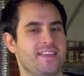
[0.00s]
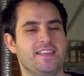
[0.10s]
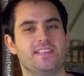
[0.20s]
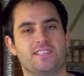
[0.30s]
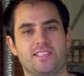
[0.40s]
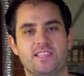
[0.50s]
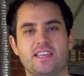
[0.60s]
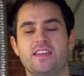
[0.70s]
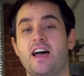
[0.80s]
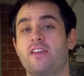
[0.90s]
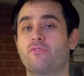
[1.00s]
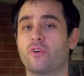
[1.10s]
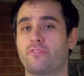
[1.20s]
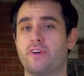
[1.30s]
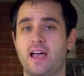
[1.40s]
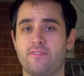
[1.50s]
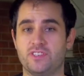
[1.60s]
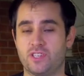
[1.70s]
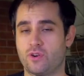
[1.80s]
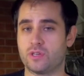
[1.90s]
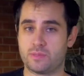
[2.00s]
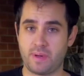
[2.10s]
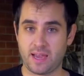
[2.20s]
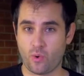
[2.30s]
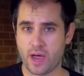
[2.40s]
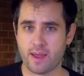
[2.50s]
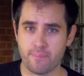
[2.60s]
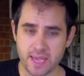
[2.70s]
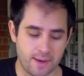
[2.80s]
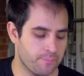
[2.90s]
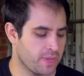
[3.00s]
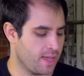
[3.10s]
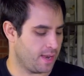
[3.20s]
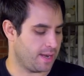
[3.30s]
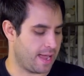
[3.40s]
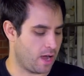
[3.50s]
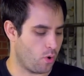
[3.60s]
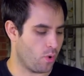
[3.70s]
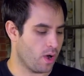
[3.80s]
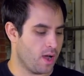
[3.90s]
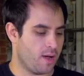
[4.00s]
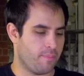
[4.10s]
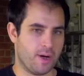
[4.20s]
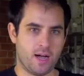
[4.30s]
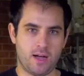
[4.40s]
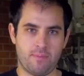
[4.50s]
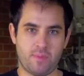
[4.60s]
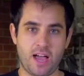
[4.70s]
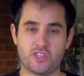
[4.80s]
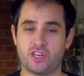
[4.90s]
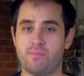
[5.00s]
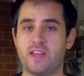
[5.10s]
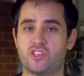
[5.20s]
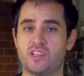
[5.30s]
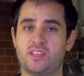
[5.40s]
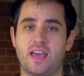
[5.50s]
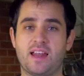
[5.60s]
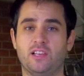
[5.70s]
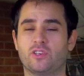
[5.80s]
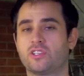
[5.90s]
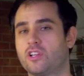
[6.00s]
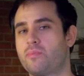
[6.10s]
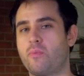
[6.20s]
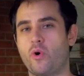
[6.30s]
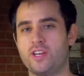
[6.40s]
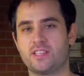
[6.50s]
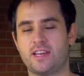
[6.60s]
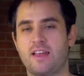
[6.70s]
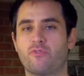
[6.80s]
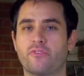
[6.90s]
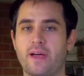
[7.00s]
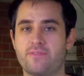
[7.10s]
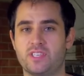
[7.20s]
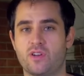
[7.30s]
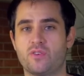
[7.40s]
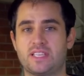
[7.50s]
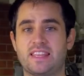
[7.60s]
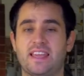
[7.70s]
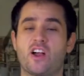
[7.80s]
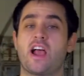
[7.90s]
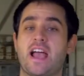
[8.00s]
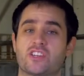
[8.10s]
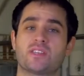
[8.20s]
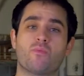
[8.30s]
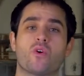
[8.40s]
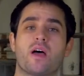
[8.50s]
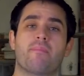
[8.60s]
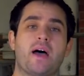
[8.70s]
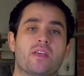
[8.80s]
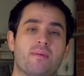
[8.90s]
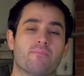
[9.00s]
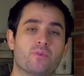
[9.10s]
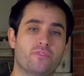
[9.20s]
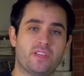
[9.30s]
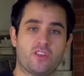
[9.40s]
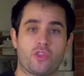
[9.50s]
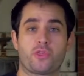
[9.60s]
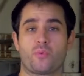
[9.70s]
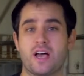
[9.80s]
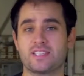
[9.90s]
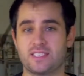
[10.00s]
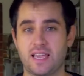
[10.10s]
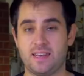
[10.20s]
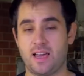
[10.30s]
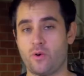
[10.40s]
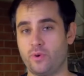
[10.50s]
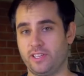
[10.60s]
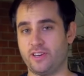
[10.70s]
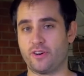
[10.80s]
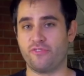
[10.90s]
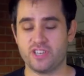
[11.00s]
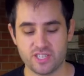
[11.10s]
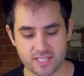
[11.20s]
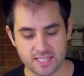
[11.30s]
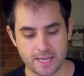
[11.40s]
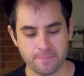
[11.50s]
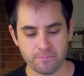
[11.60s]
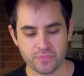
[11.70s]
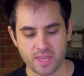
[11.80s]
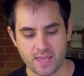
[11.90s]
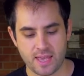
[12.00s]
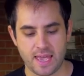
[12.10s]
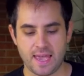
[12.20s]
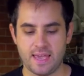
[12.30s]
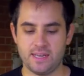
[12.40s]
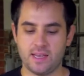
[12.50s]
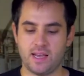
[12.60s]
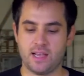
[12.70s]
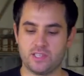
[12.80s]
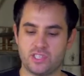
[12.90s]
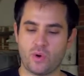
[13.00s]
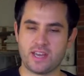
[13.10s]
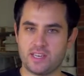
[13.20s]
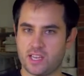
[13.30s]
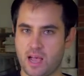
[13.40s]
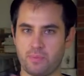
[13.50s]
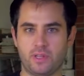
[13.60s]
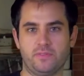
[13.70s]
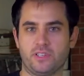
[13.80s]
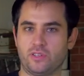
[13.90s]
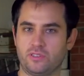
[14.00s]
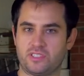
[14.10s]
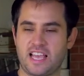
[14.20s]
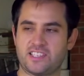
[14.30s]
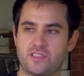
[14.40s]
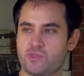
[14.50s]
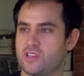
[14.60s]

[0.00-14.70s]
is the 9450s by quite a bit. Now, I should mention that I looked a little bit more into the 9450s, and they are actually more about improving your thrust and not really your efficiency. And so I did a couple of little tests. It was